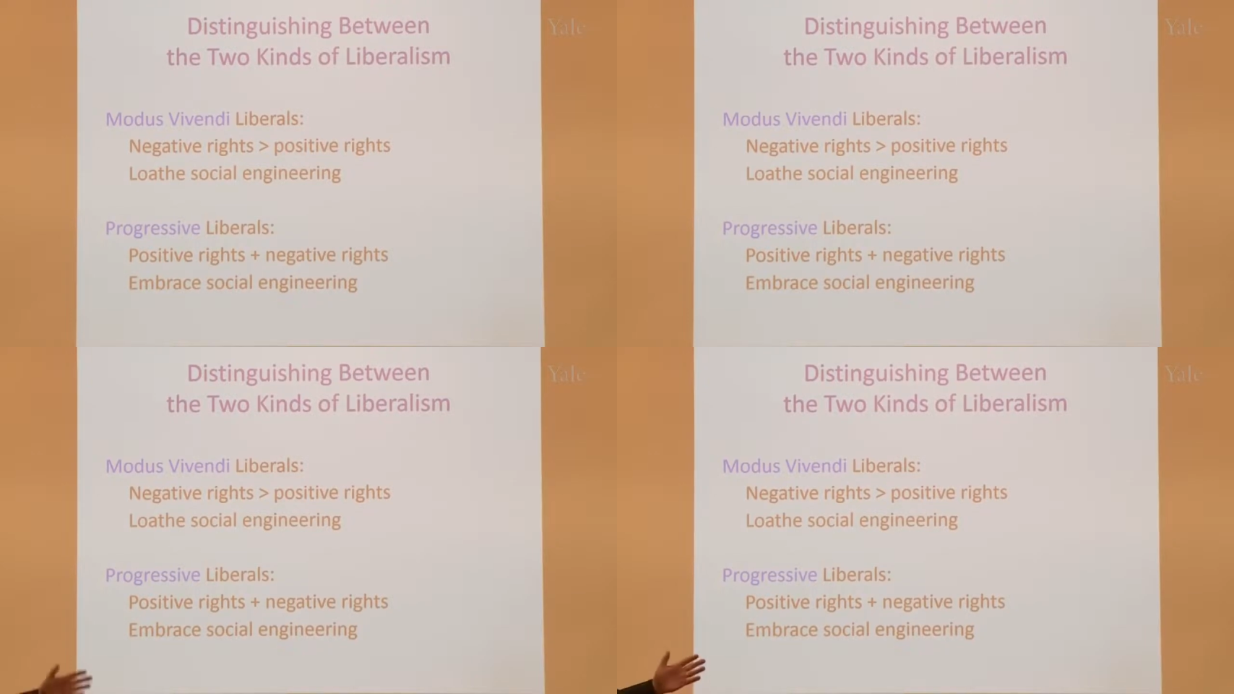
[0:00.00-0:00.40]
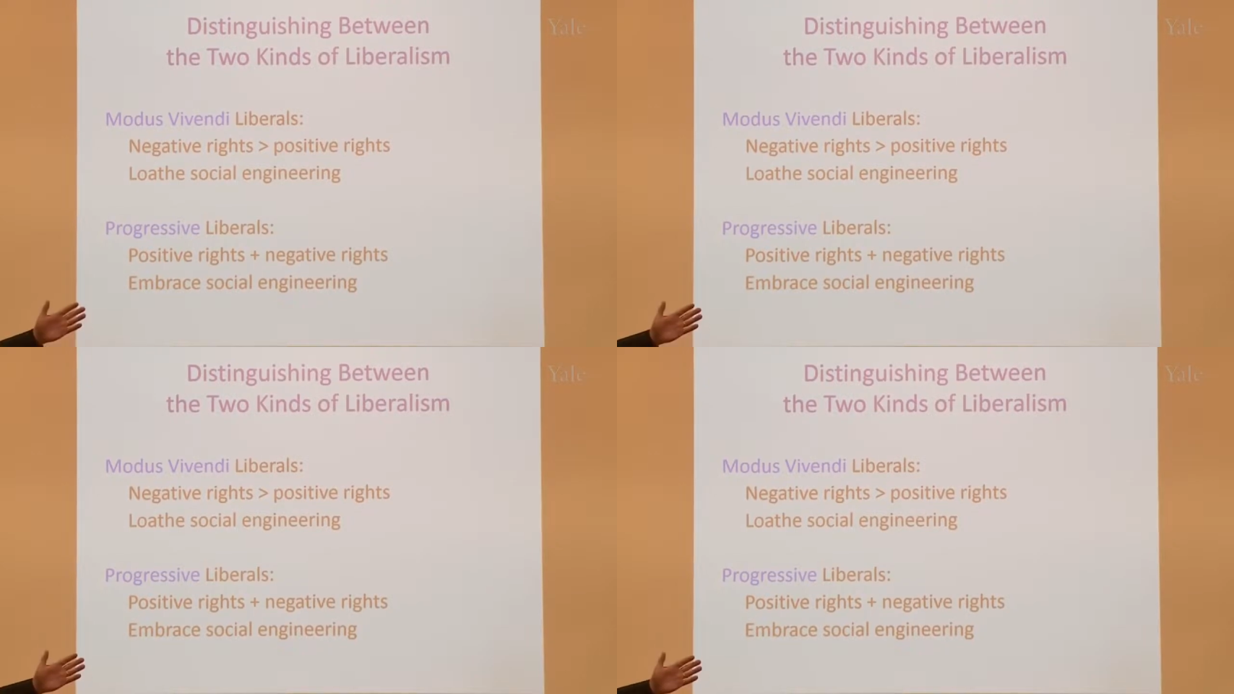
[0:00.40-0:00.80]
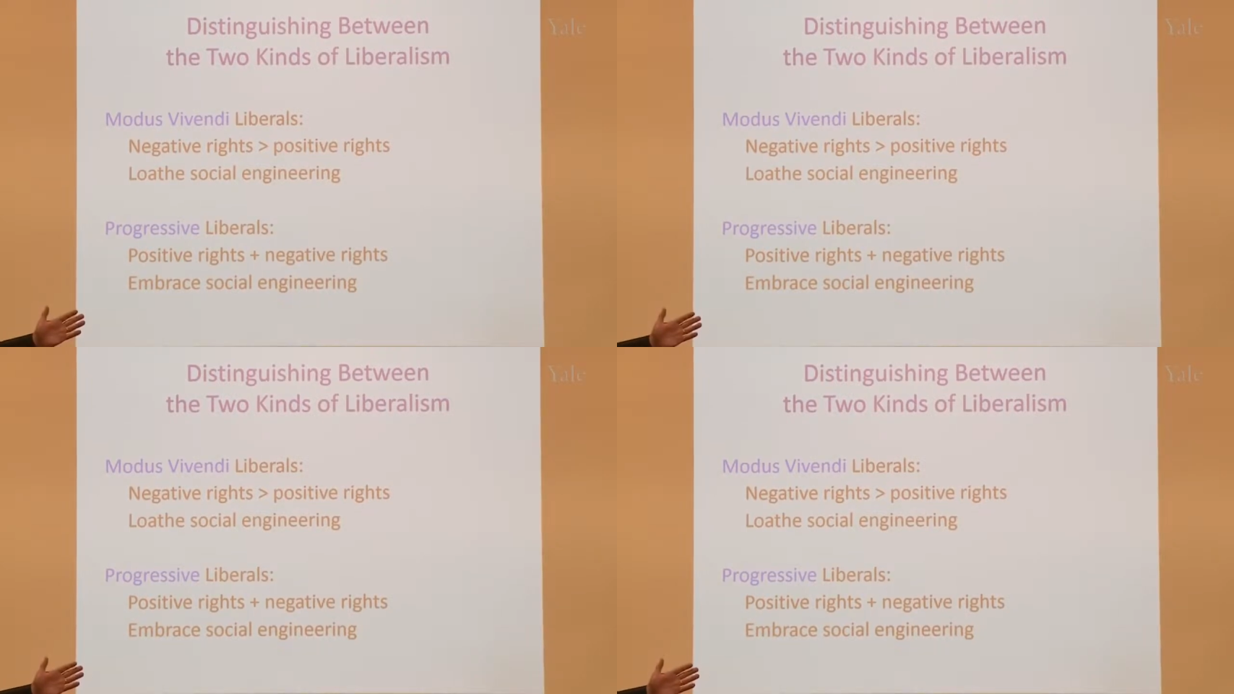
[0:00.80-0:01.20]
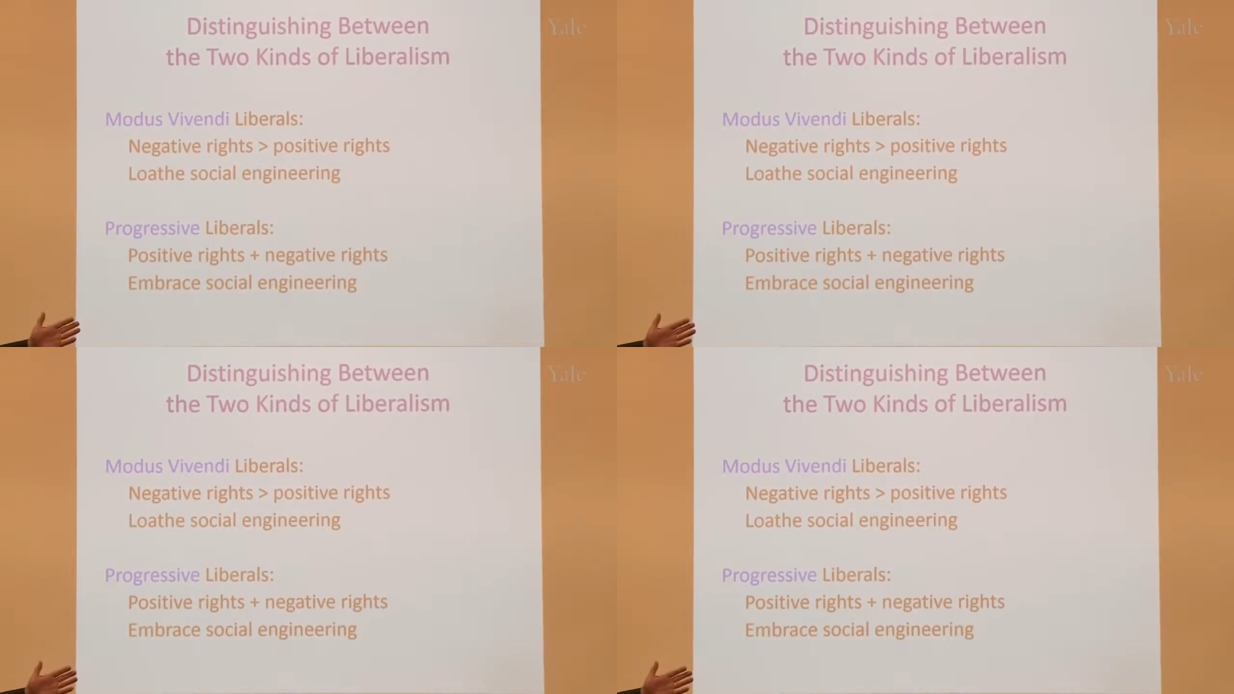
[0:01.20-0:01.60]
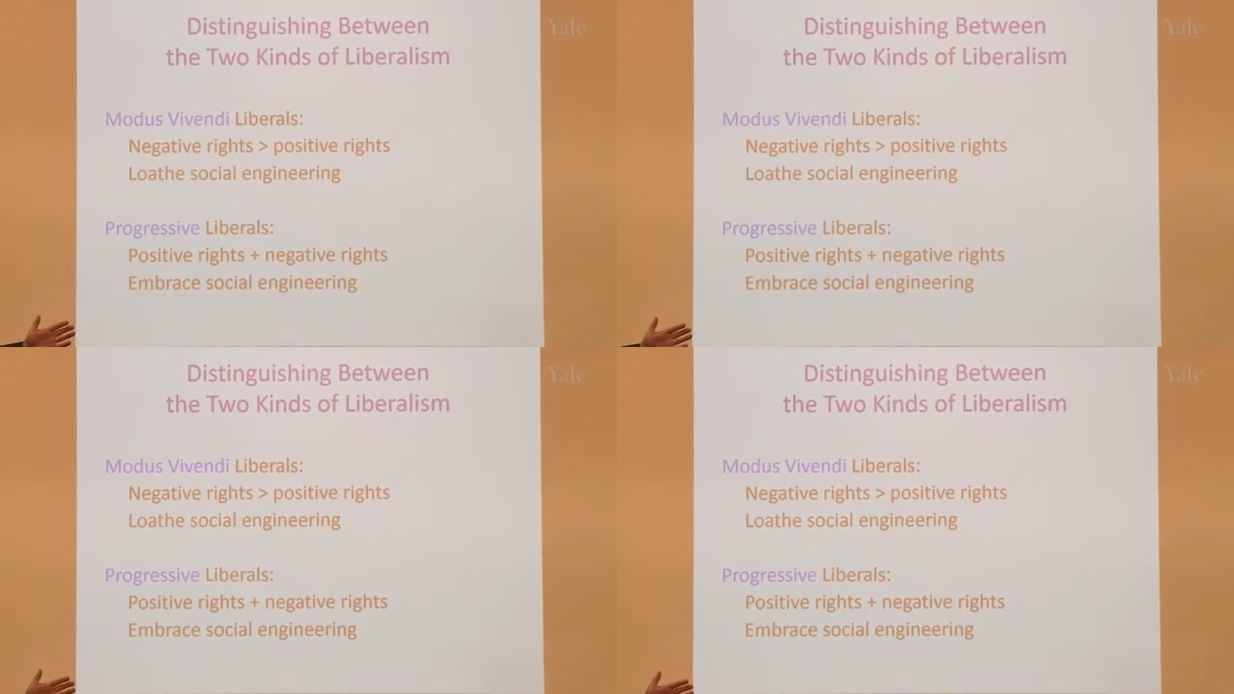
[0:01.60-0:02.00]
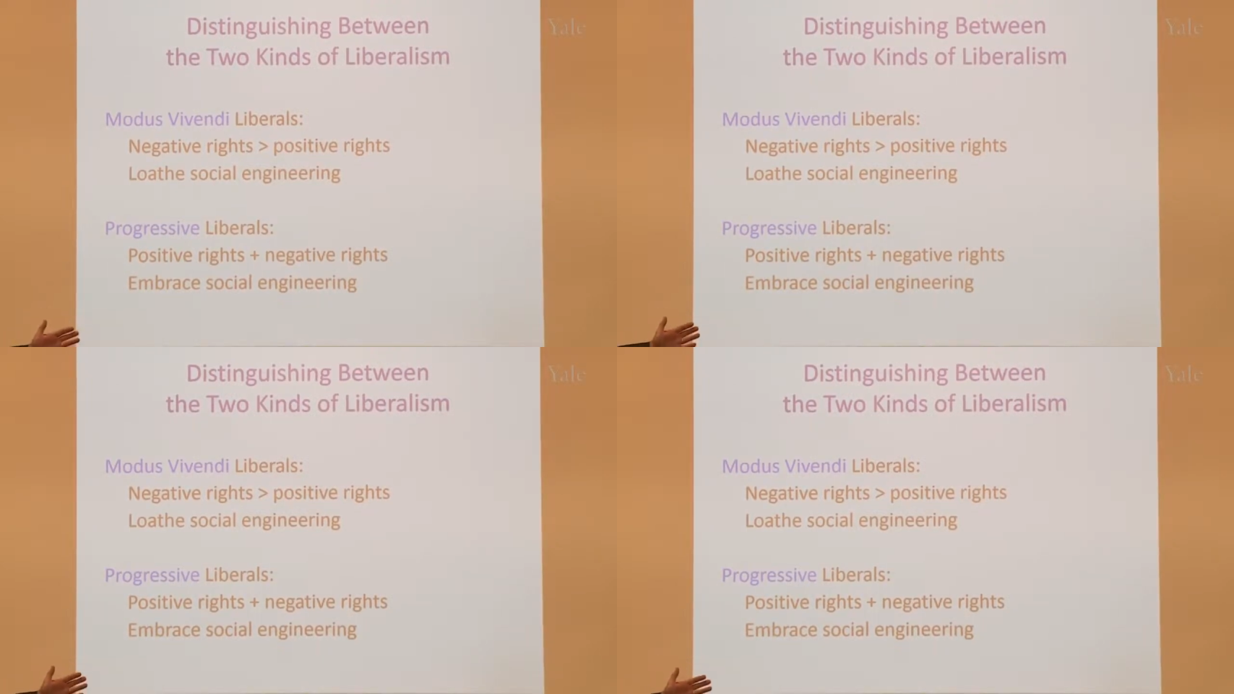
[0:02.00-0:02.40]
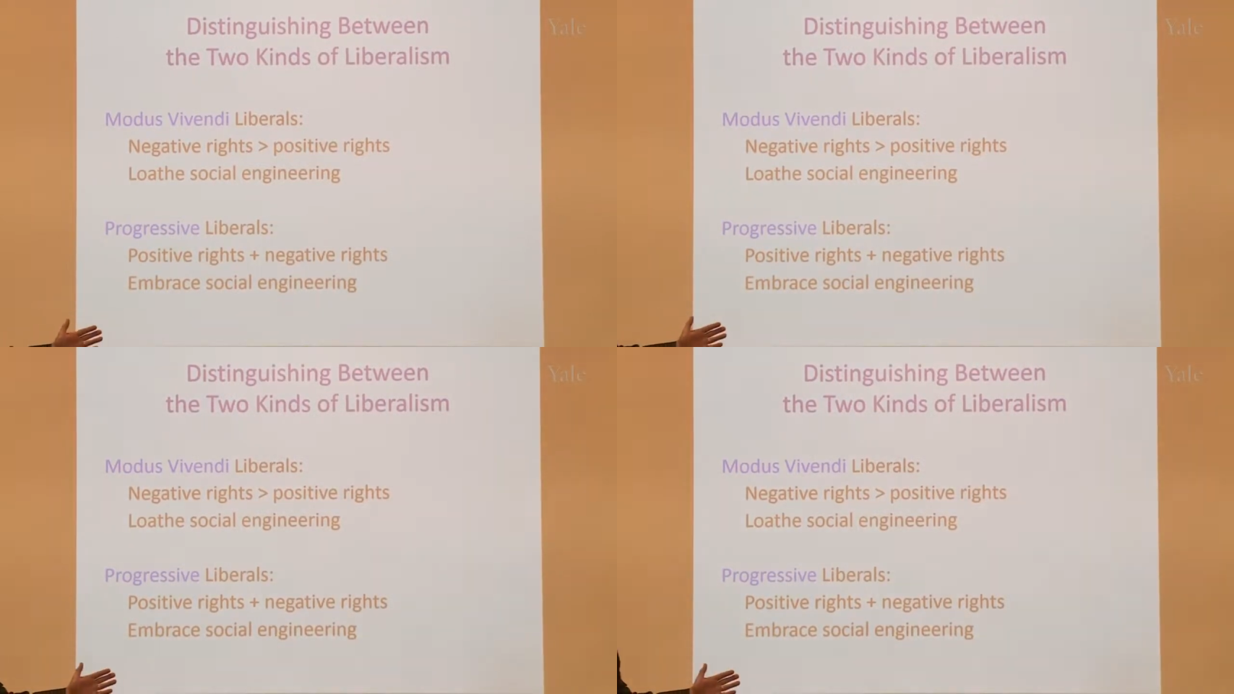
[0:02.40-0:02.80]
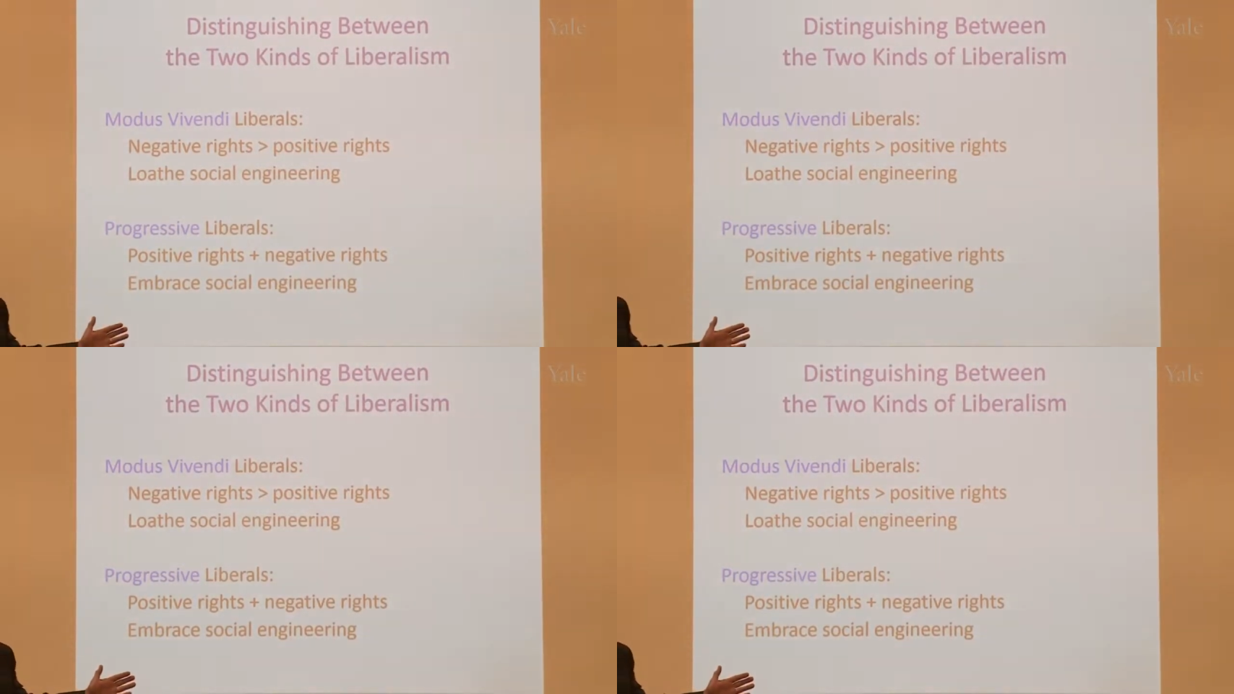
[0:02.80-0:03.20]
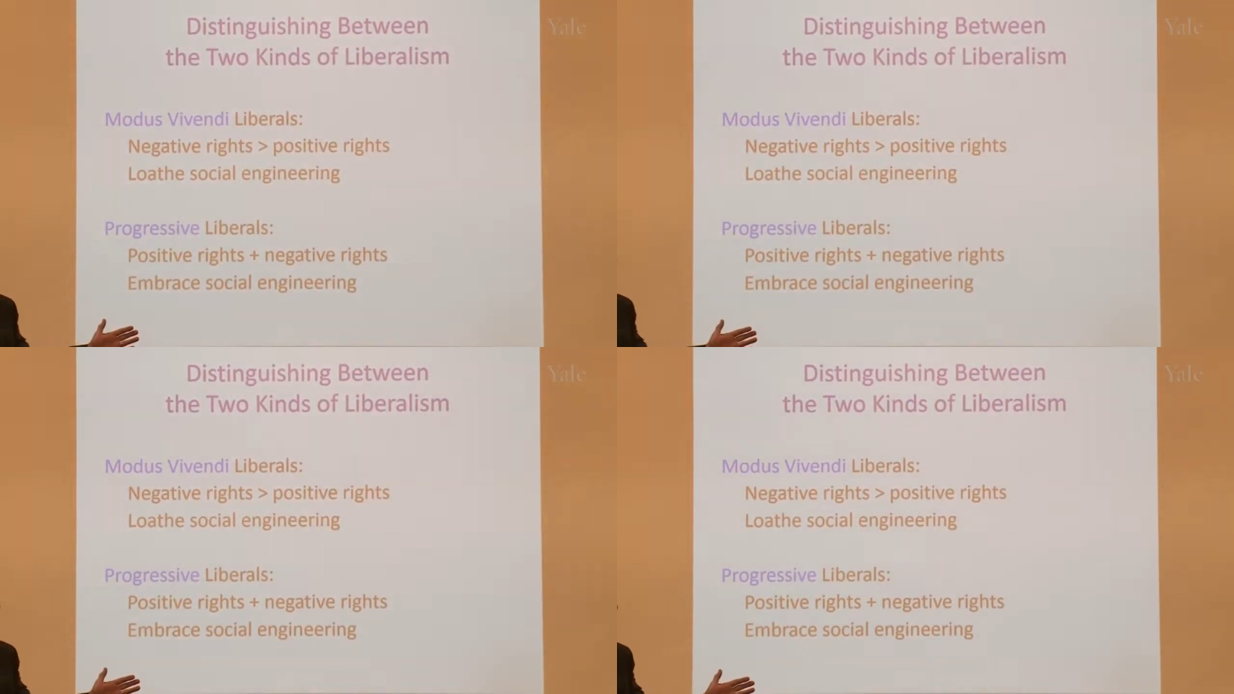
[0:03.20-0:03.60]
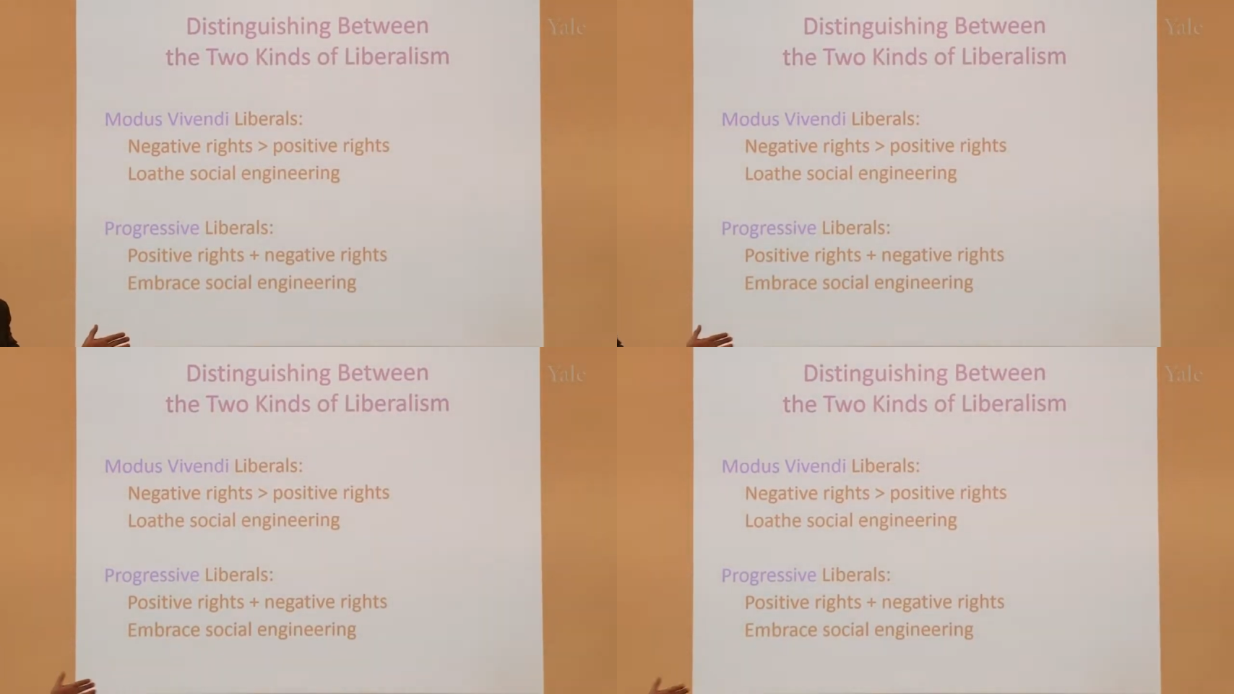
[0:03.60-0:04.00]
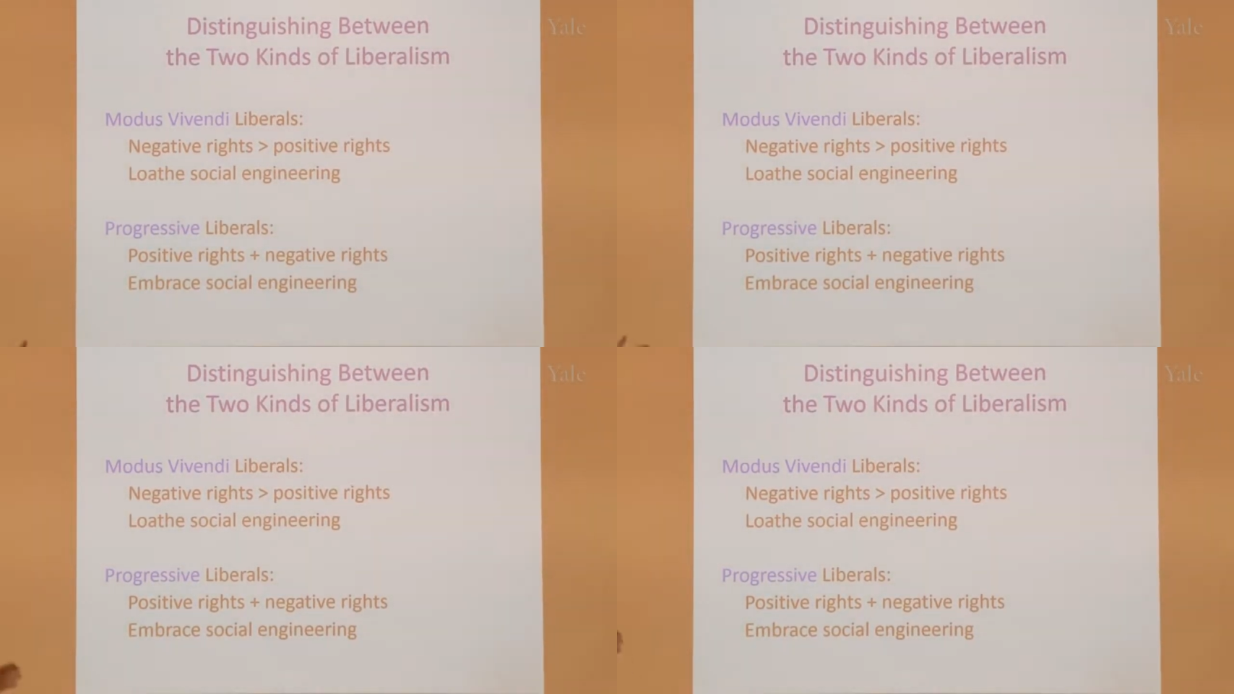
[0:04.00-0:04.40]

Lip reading: [unreadable: no face in view]